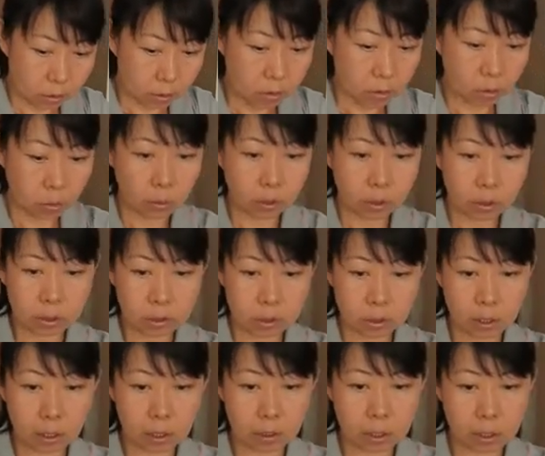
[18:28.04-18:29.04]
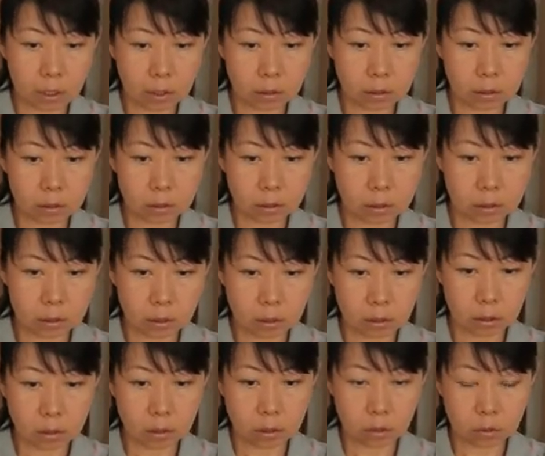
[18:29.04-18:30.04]
So we're going to stick this
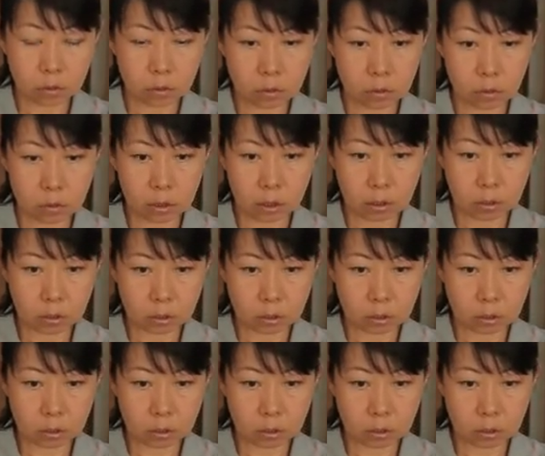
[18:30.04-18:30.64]
to the